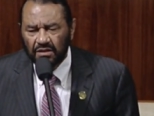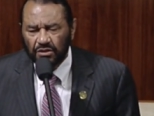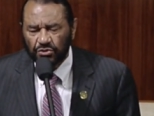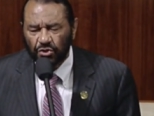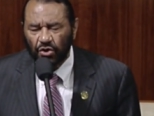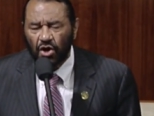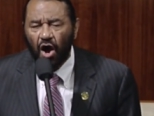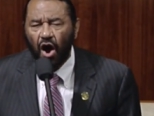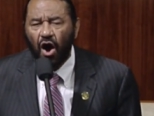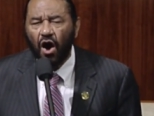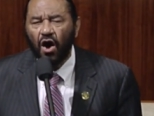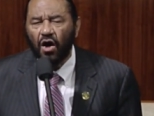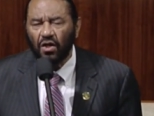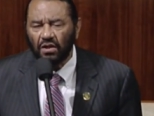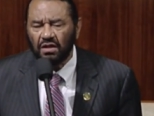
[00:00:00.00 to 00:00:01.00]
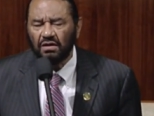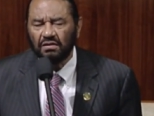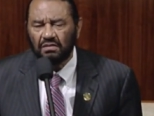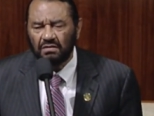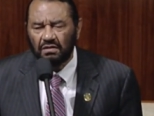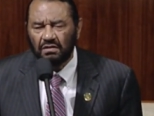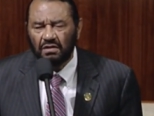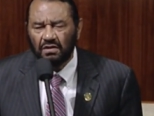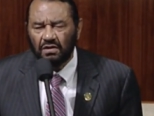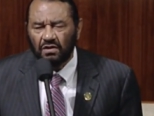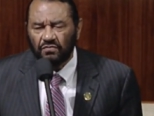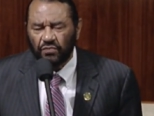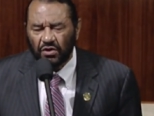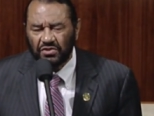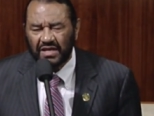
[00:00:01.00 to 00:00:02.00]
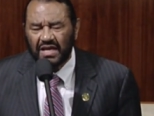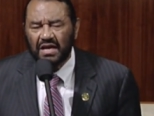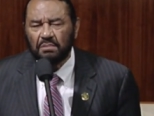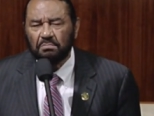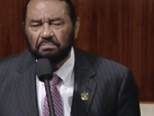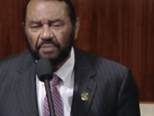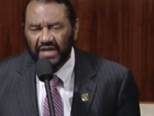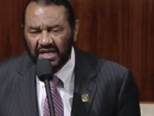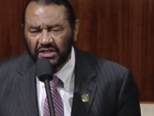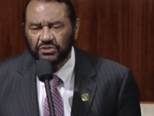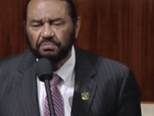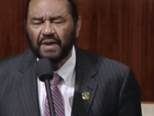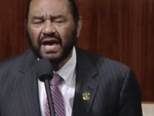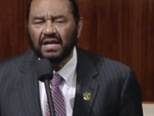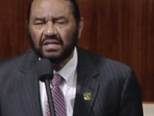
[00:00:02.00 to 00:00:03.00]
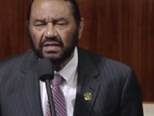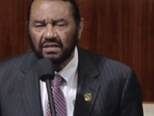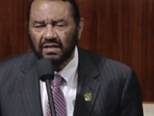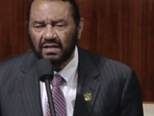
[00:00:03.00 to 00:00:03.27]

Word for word: to call for the impeachment